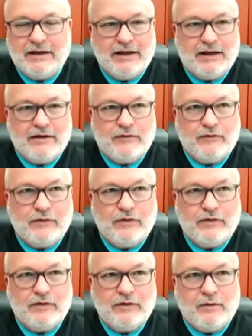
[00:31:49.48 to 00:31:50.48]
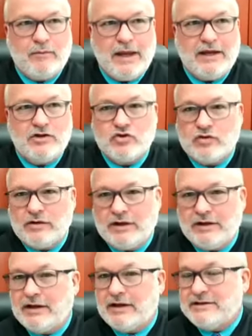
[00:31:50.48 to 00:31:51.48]
if the major,
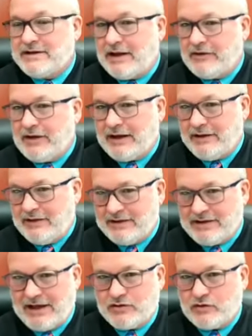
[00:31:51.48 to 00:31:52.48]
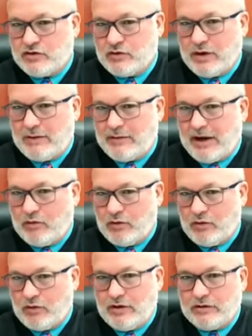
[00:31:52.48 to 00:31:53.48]
it doesn't sound like it in this case, which is why I'm not
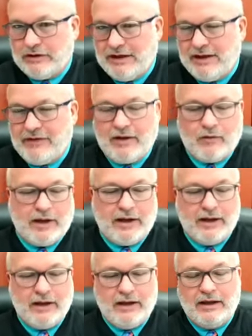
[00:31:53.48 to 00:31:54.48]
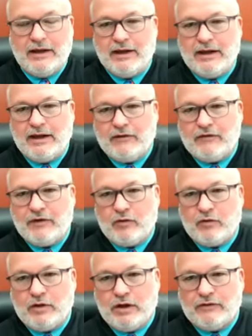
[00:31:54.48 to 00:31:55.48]
worried or leaning that way. If
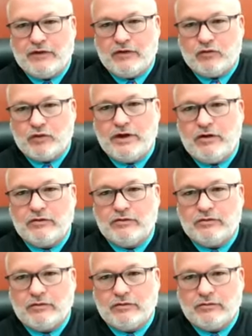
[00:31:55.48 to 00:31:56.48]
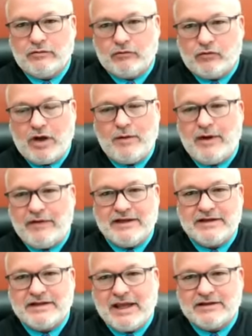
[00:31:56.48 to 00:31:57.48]
the real rub on
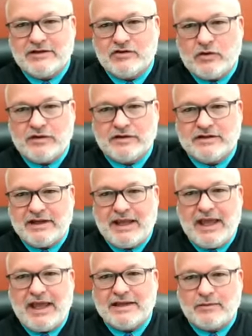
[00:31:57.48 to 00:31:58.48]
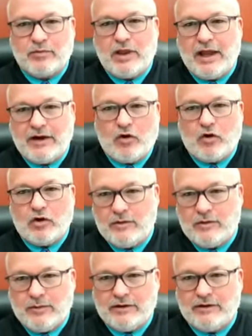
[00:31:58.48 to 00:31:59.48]
these cases was the as applied
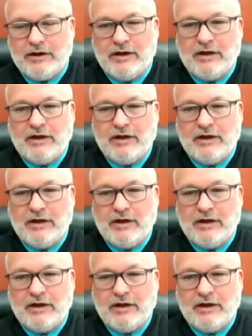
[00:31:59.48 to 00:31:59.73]
argument,